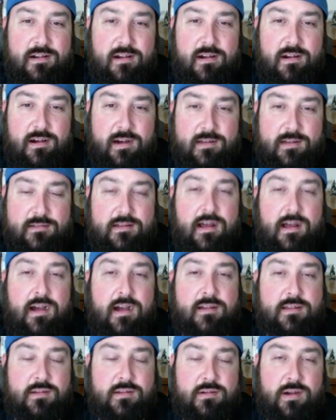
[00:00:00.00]

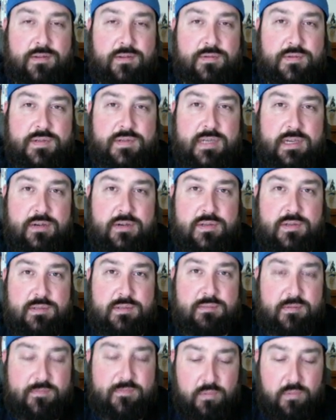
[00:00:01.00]
unlock their other skills
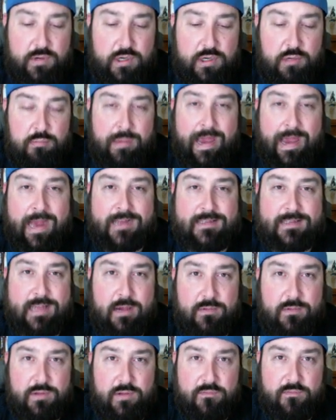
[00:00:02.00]
before you max
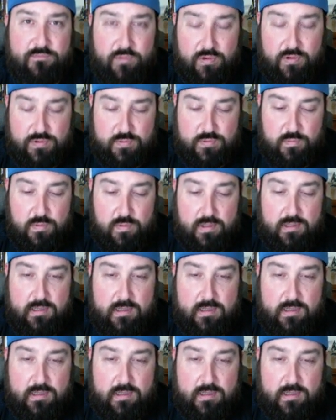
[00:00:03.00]
out the first one.